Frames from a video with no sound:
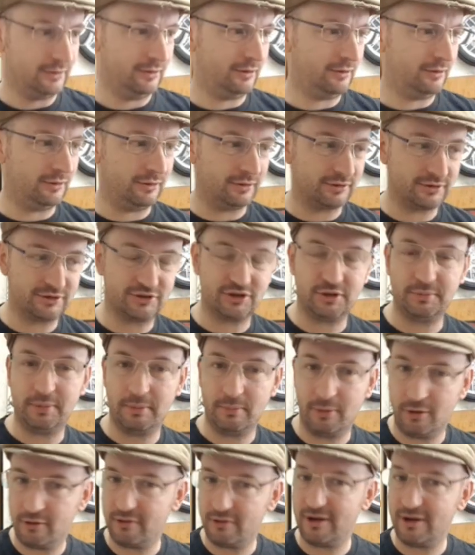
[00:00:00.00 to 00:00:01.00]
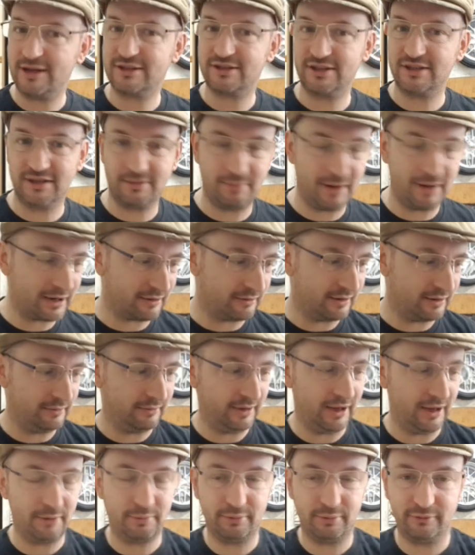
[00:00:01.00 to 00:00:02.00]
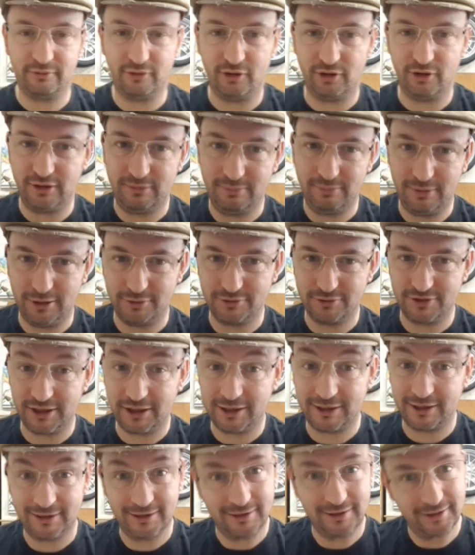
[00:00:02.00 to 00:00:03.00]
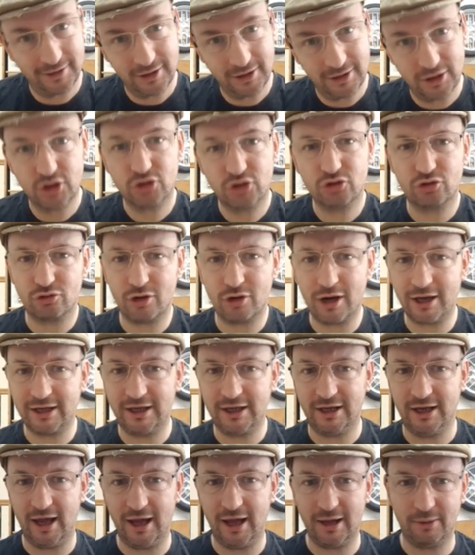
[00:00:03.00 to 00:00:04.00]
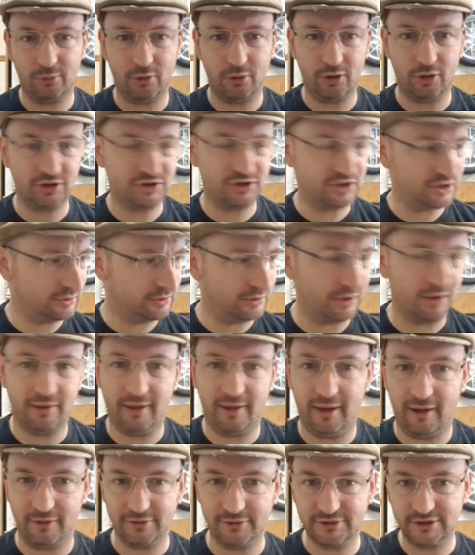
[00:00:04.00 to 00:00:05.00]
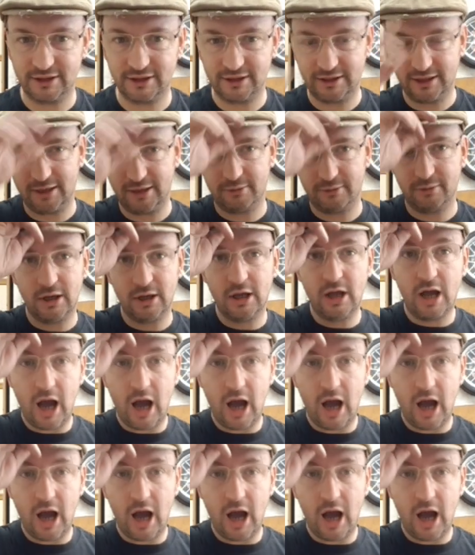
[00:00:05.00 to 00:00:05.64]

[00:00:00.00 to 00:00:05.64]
Oh, Super Mario's in the background now providing music. Cracking out boy tune on that, I'll tell you now.